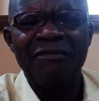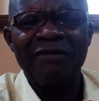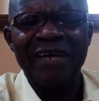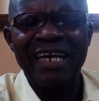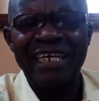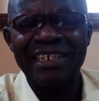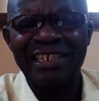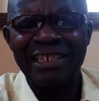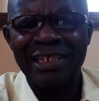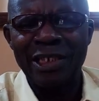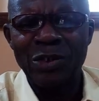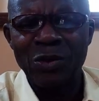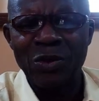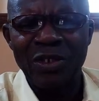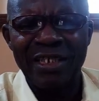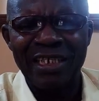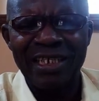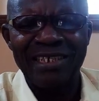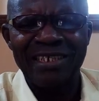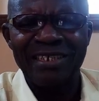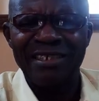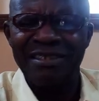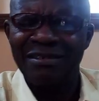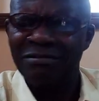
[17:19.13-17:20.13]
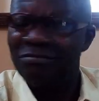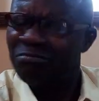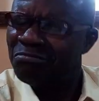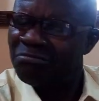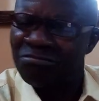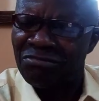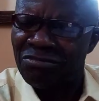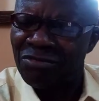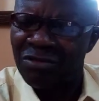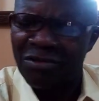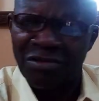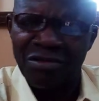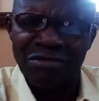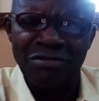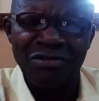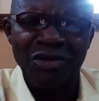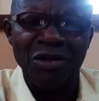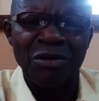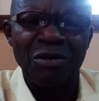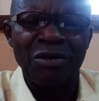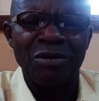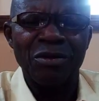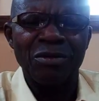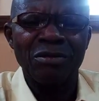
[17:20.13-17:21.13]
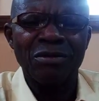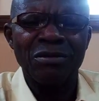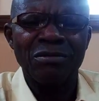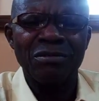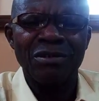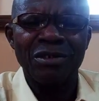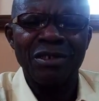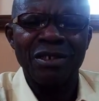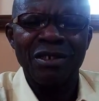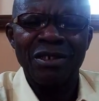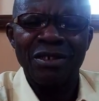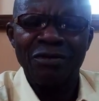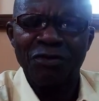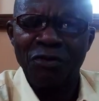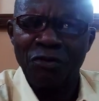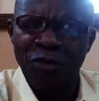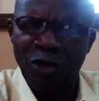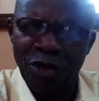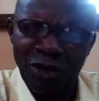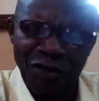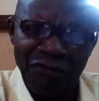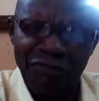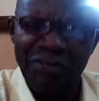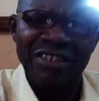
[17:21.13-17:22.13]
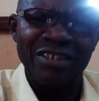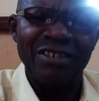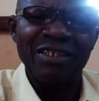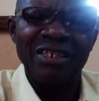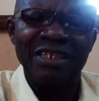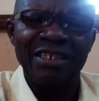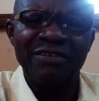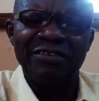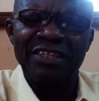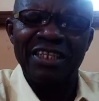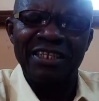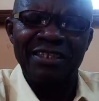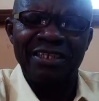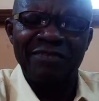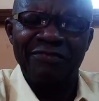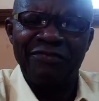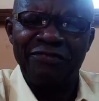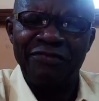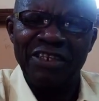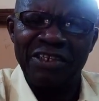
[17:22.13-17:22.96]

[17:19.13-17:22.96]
When I say unique, no, one of its, the, the, the,